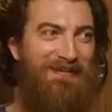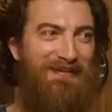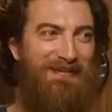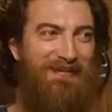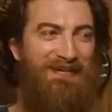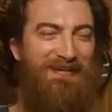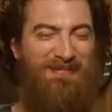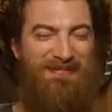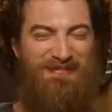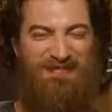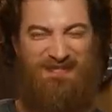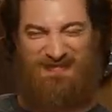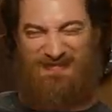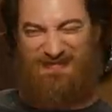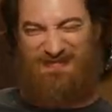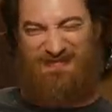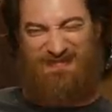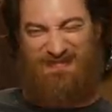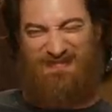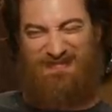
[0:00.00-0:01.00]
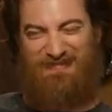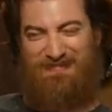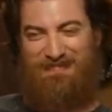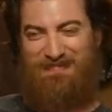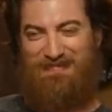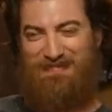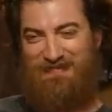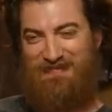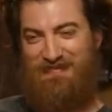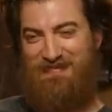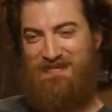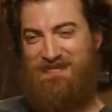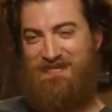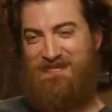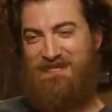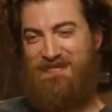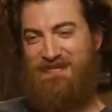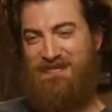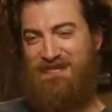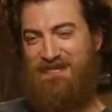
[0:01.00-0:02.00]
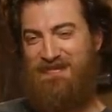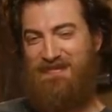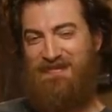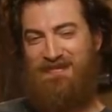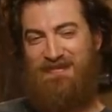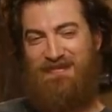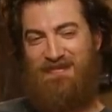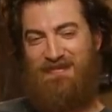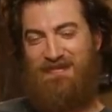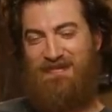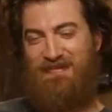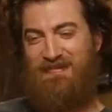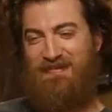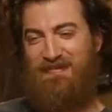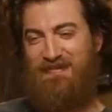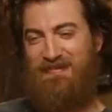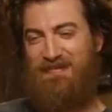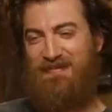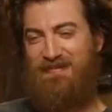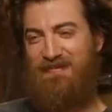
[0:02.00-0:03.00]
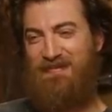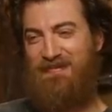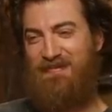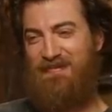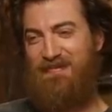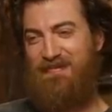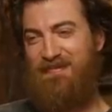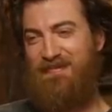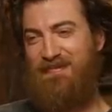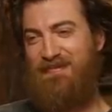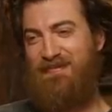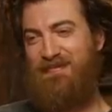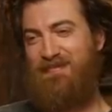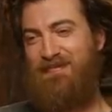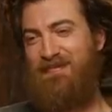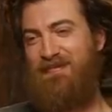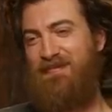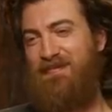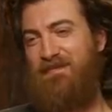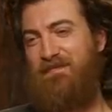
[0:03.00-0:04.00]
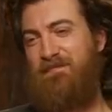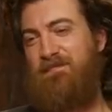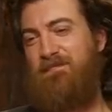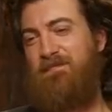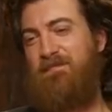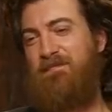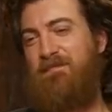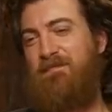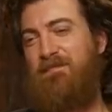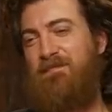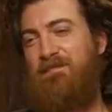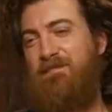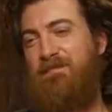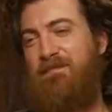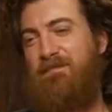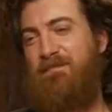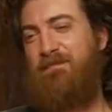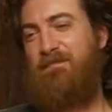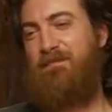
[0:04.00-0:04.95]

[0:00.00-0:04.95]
This person isn't speaking.